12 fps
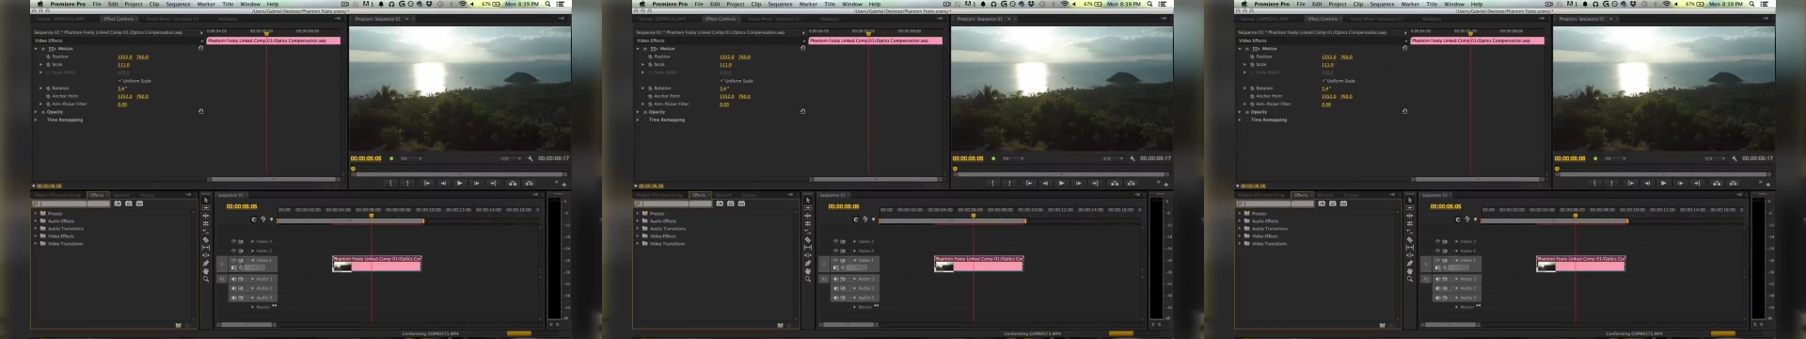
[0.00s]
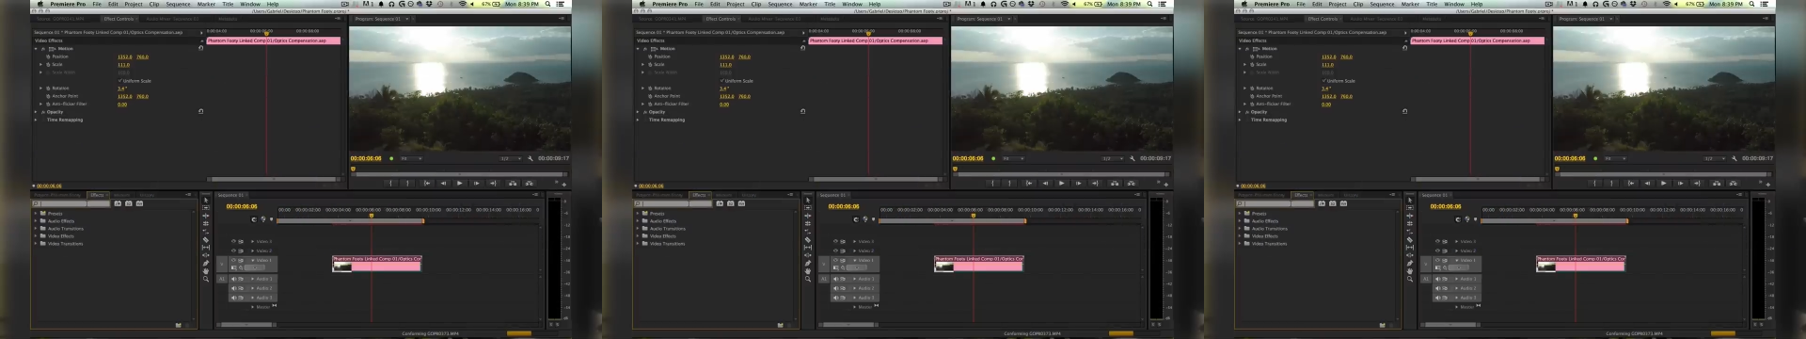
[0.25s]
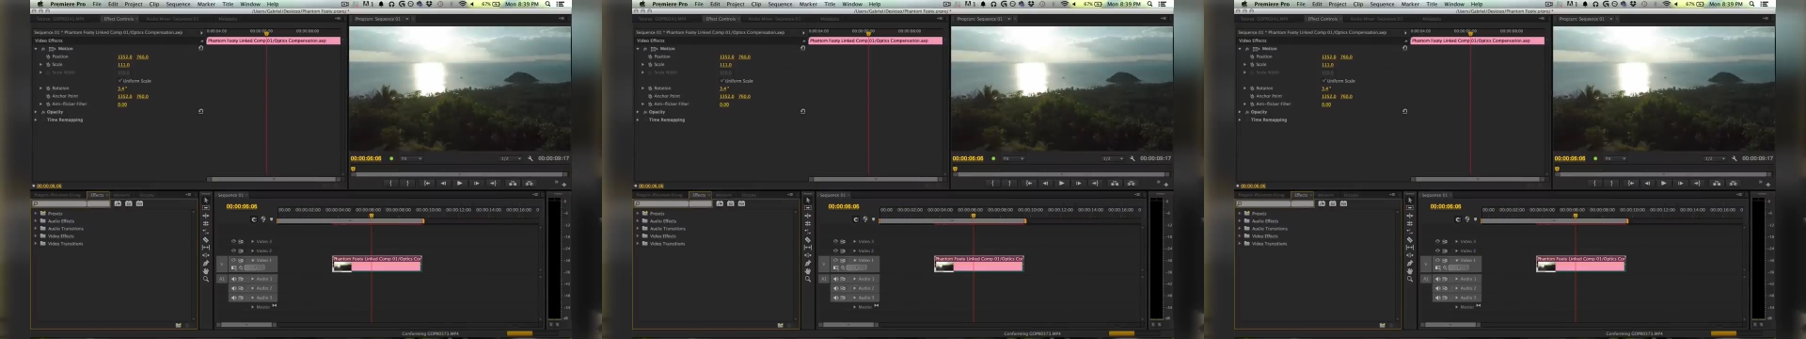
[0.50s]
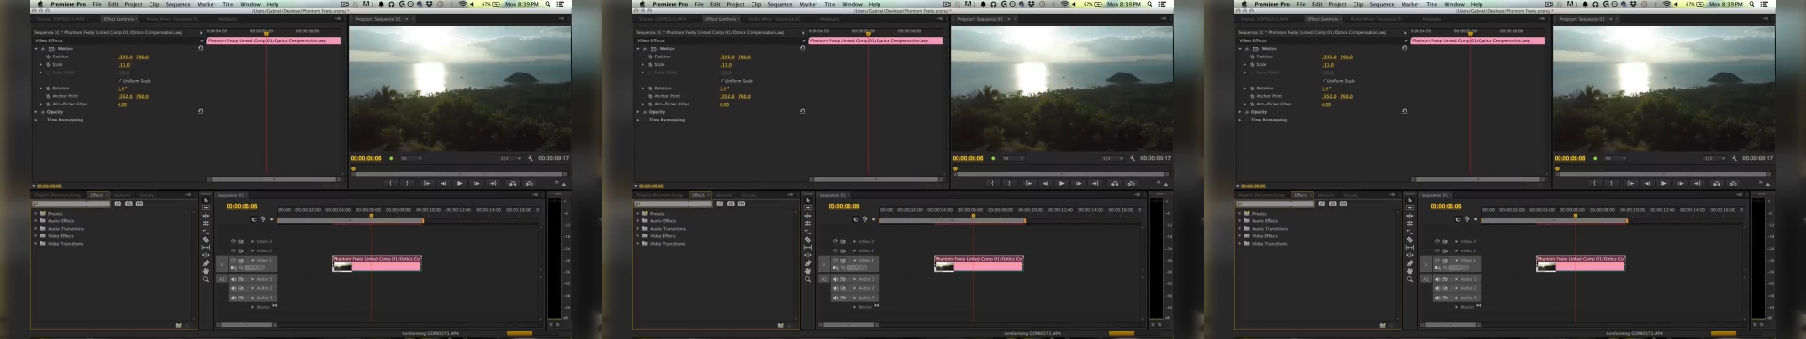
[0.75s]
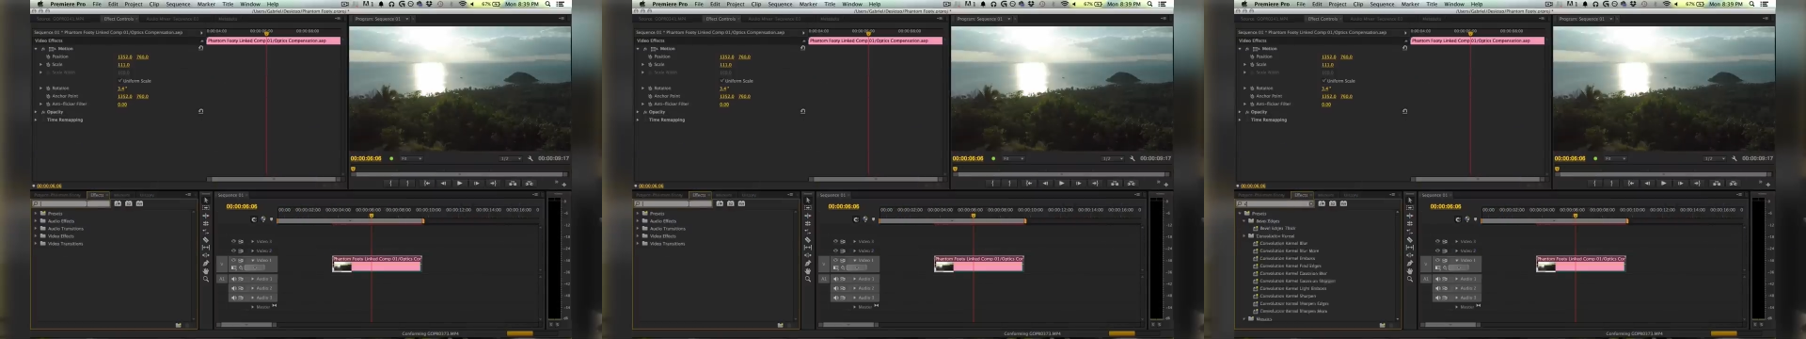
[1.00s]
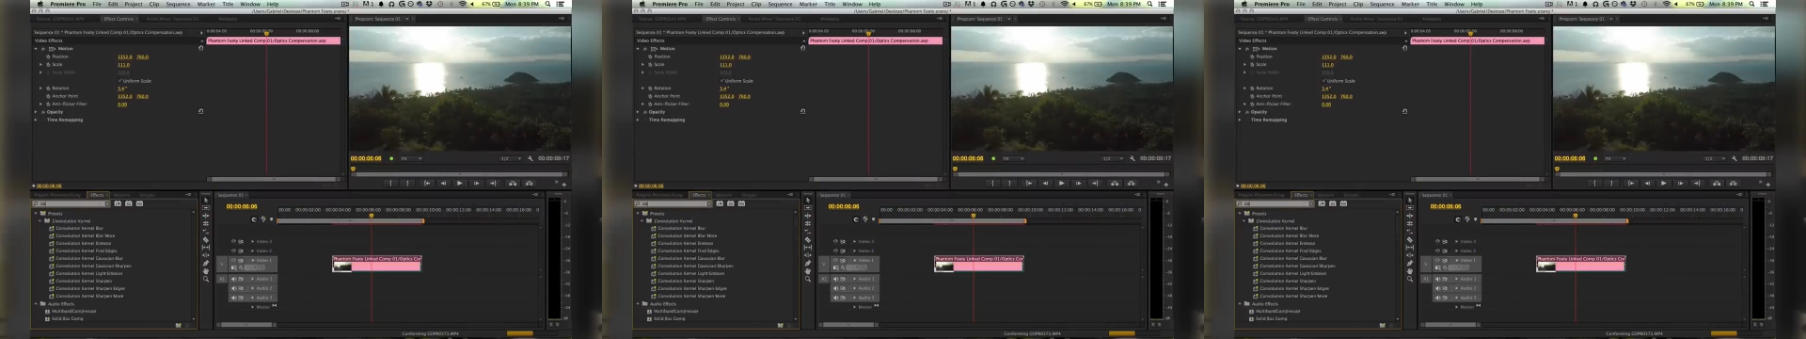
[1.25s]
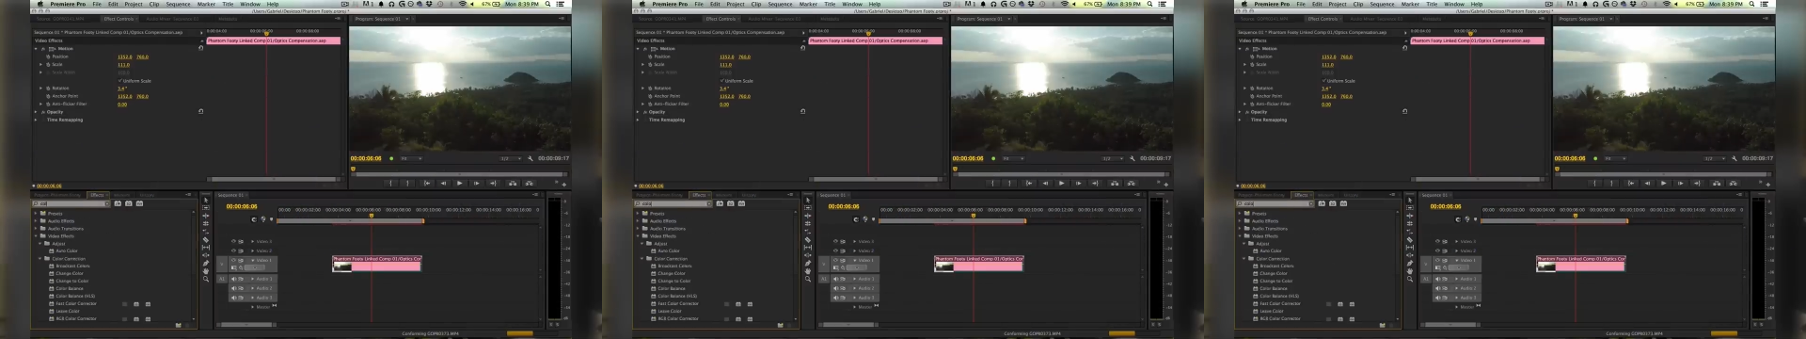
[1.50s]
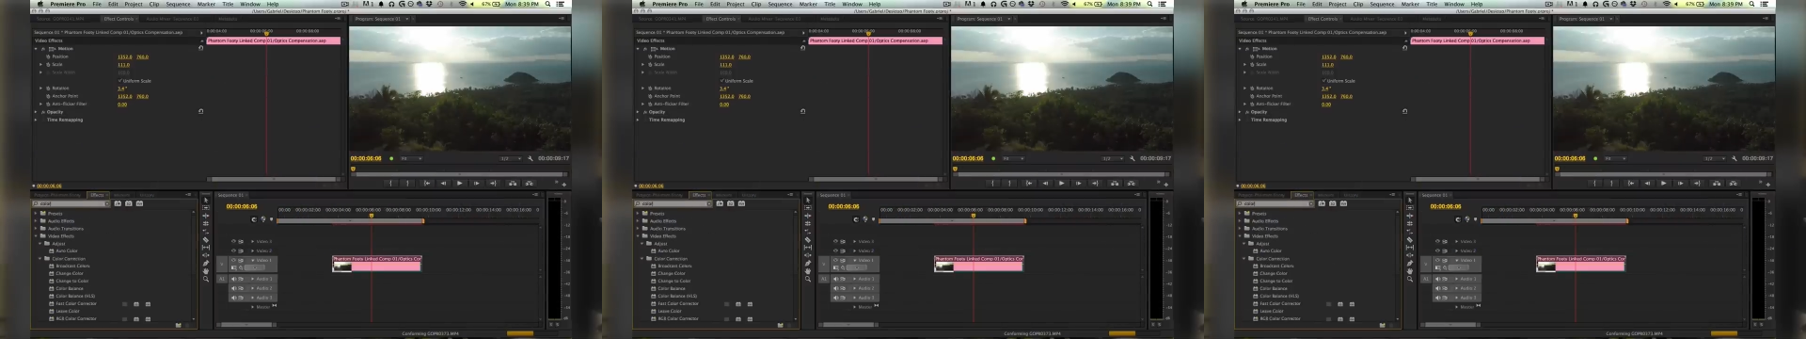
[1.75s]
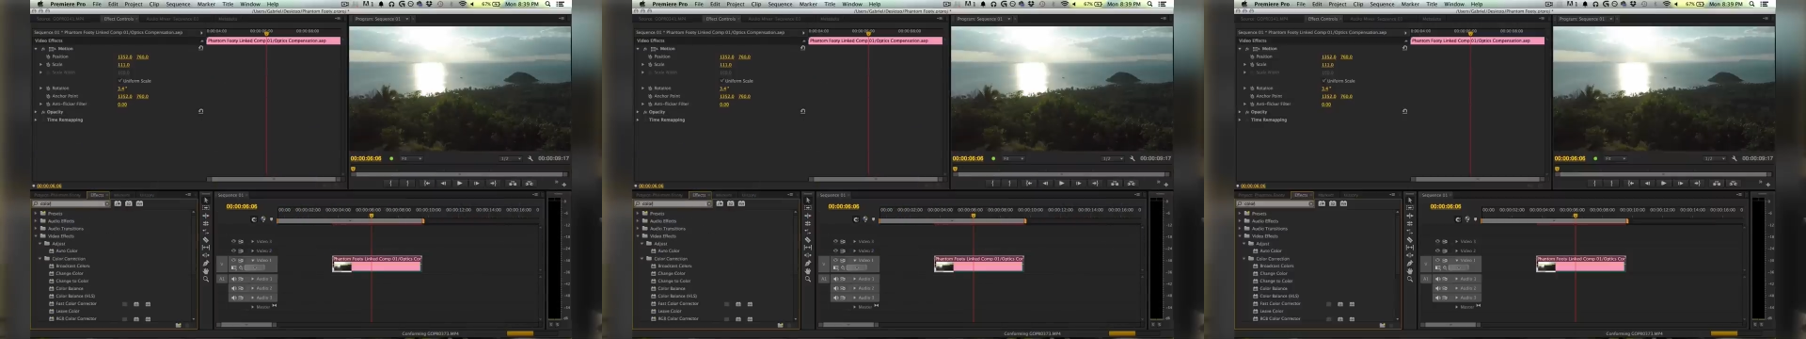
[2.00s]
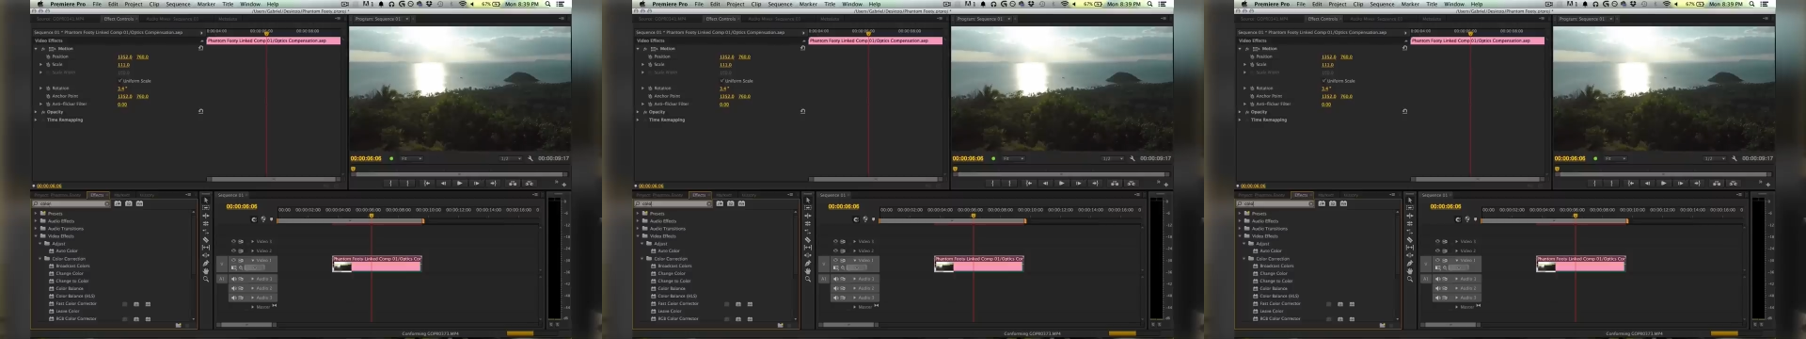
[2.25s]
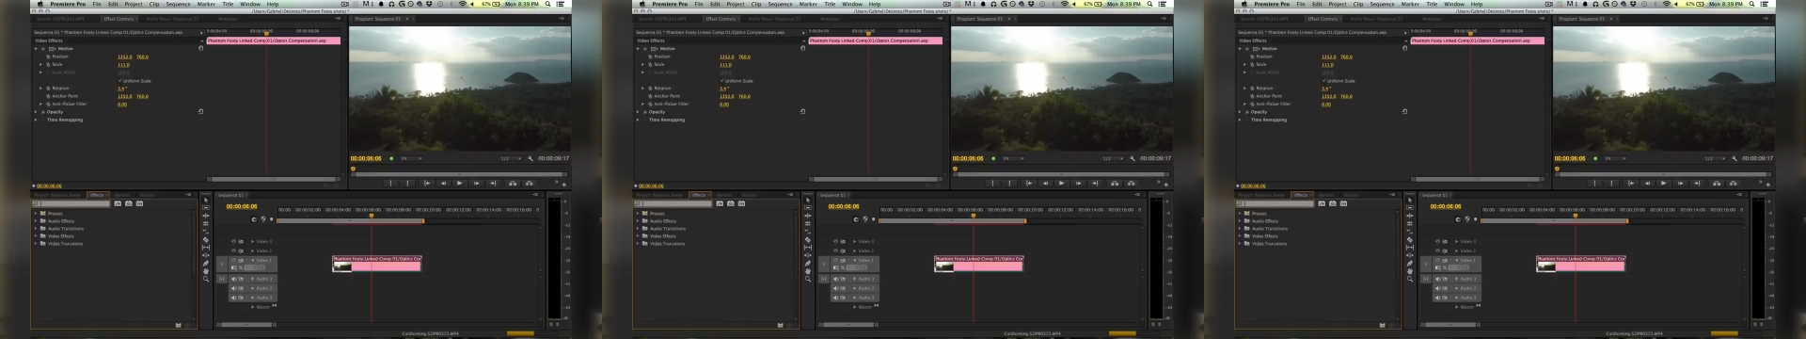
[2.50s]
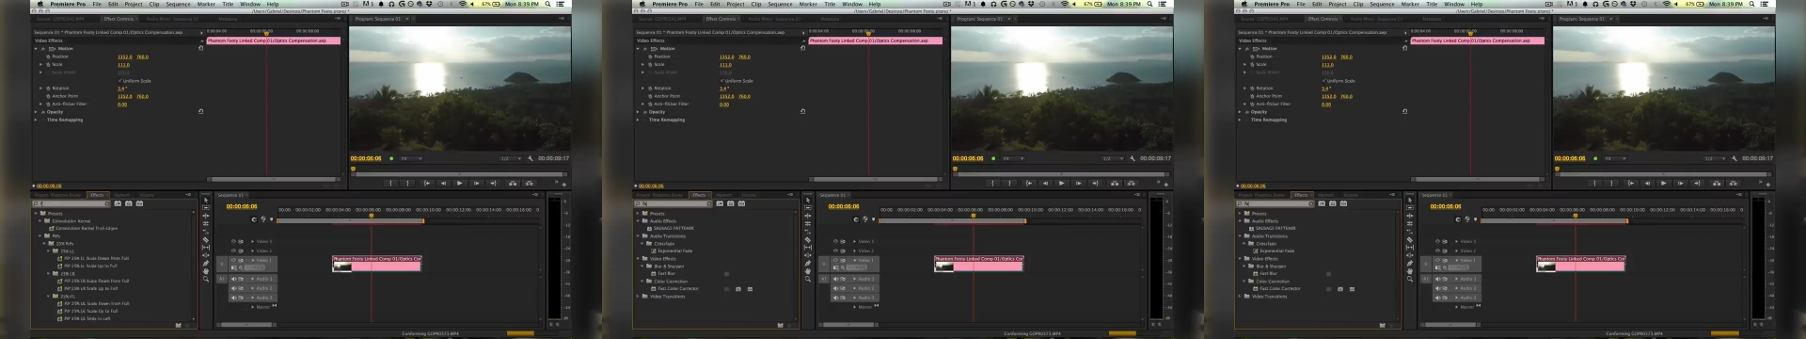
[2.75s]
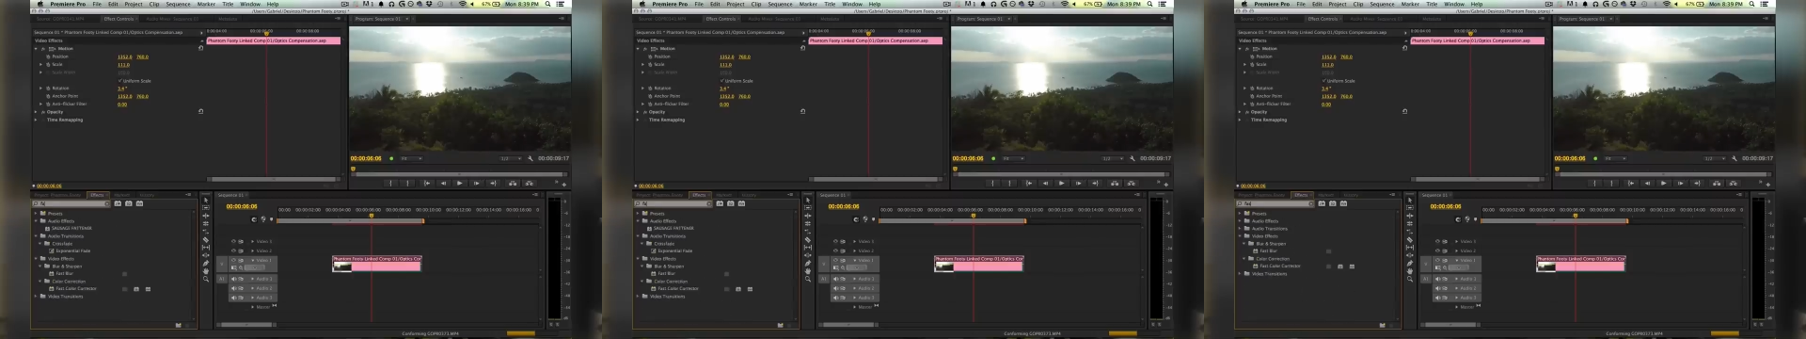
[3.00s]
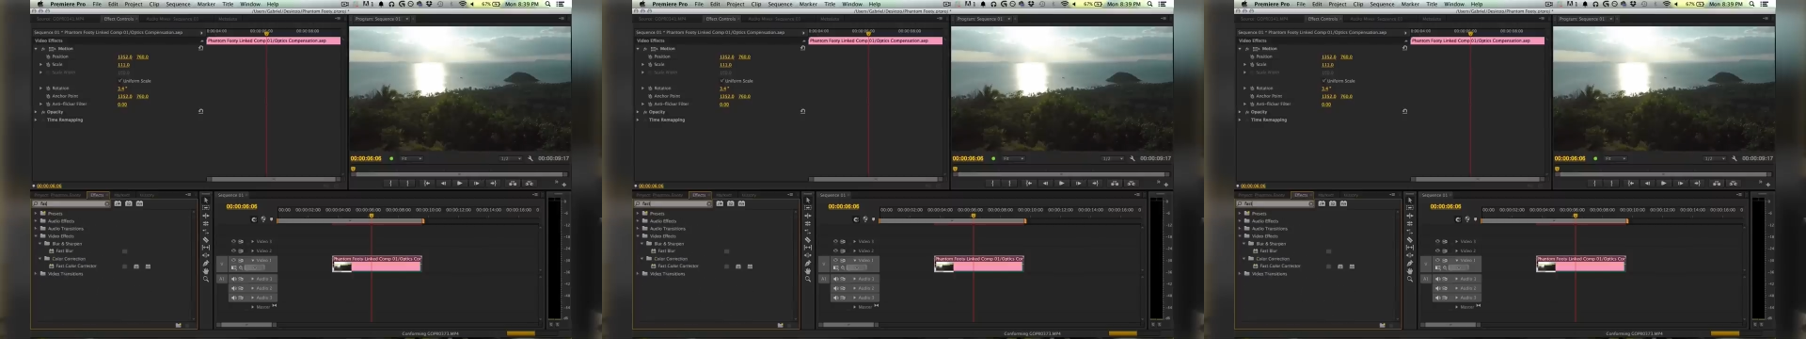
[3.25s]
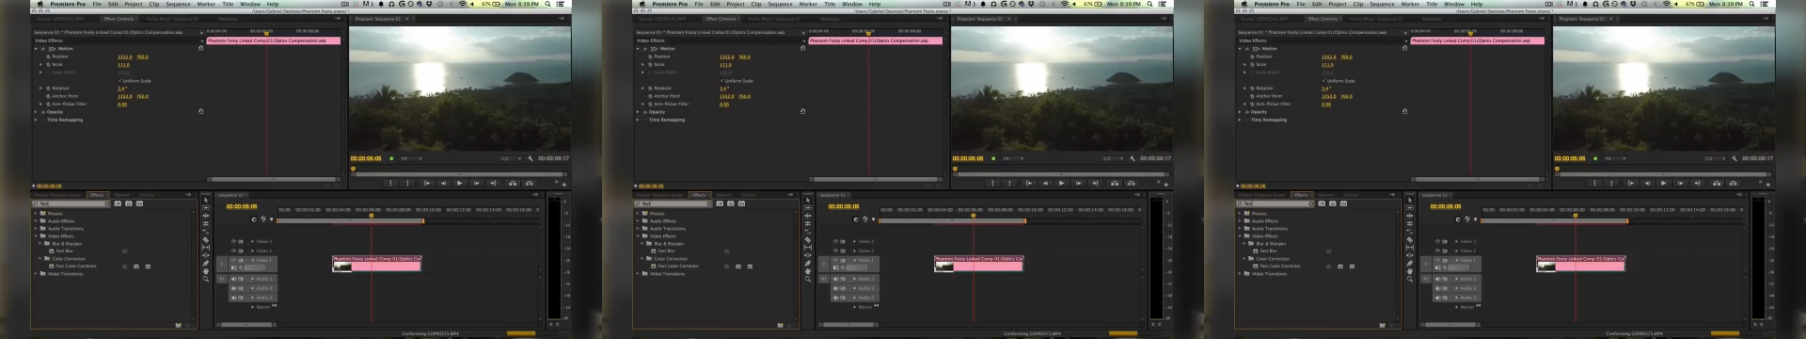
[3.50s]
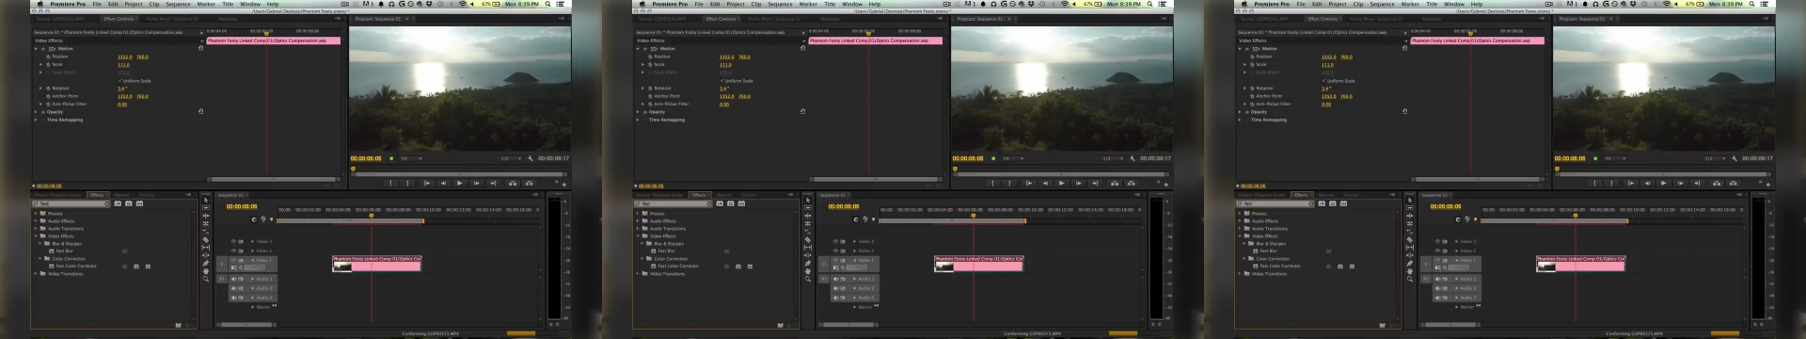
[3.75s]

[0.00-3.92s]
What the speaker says: [unreadable: no face in view]